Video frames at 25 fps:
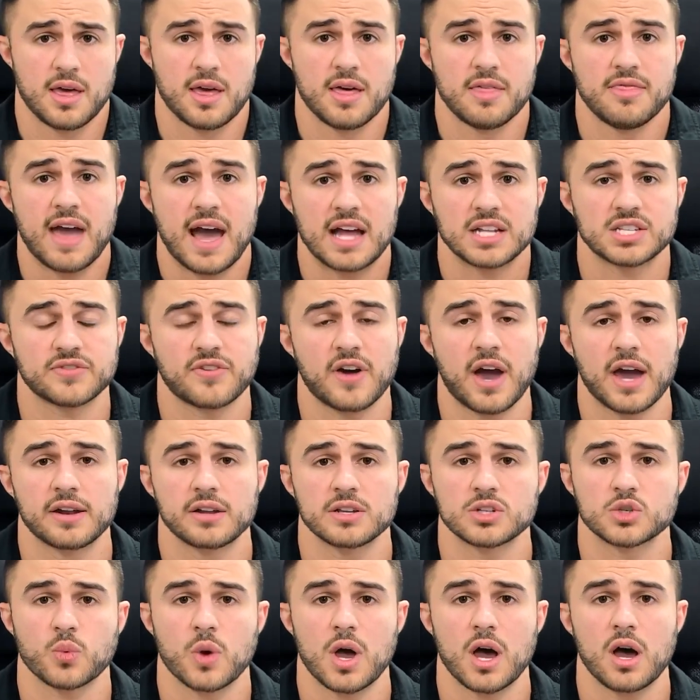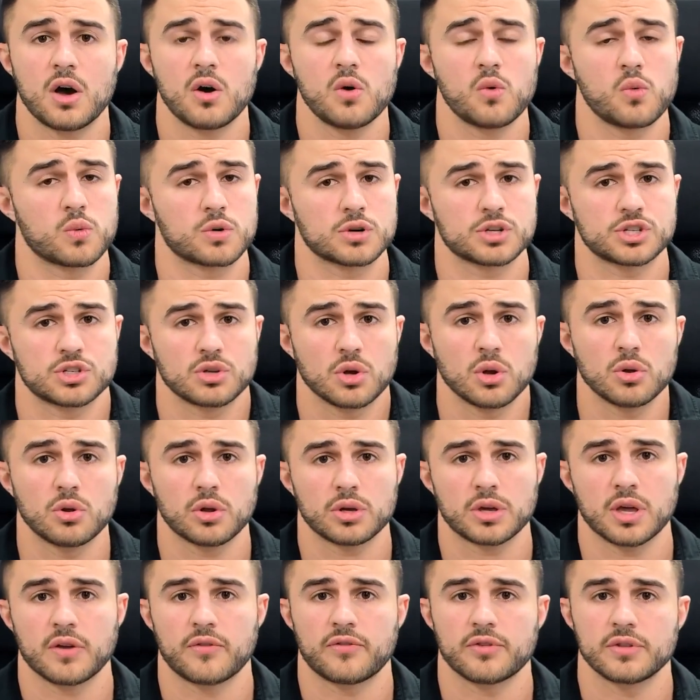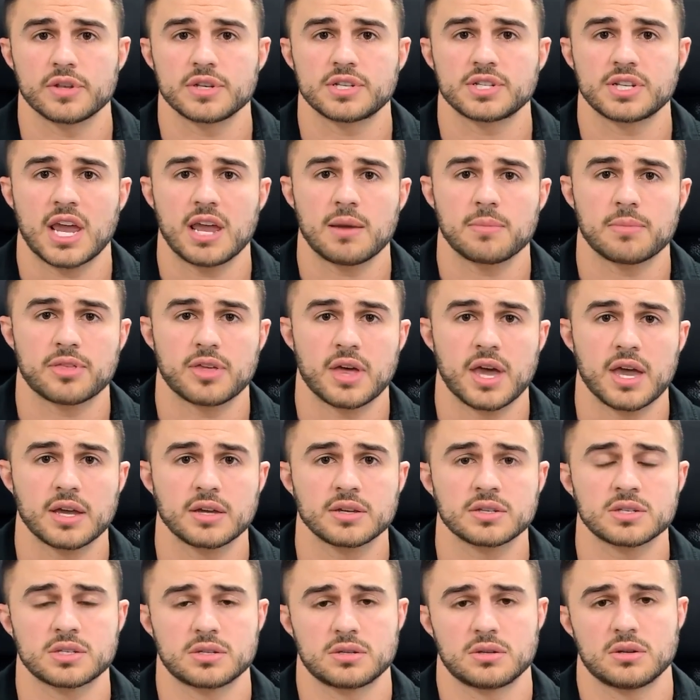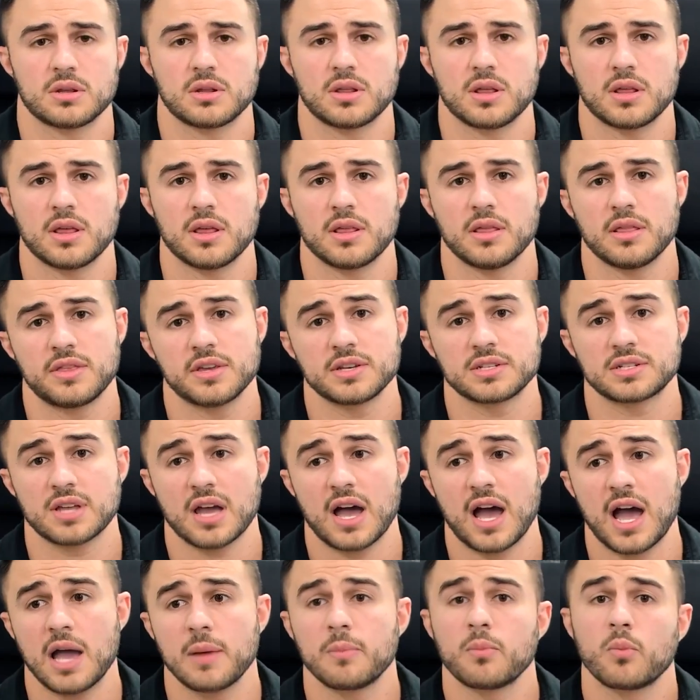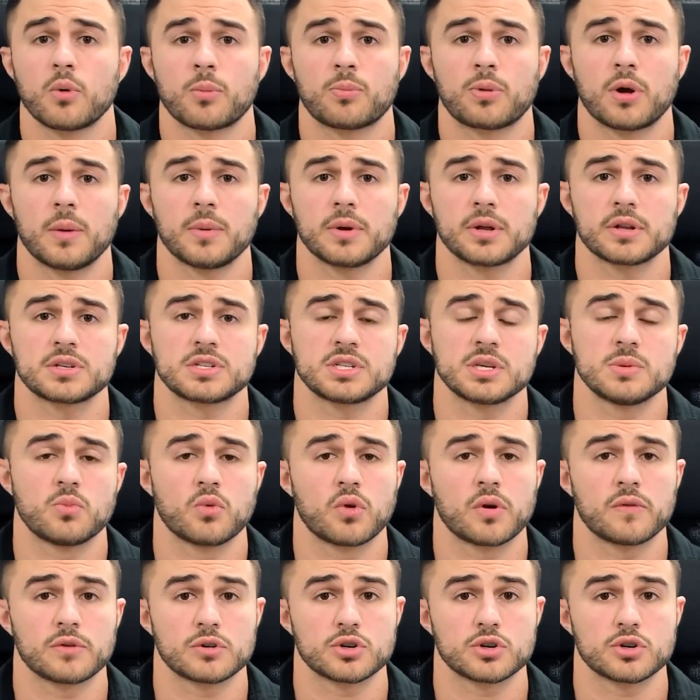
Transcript: That's fine as well. We're still looking for the same things. This time, we're probably going to see more of your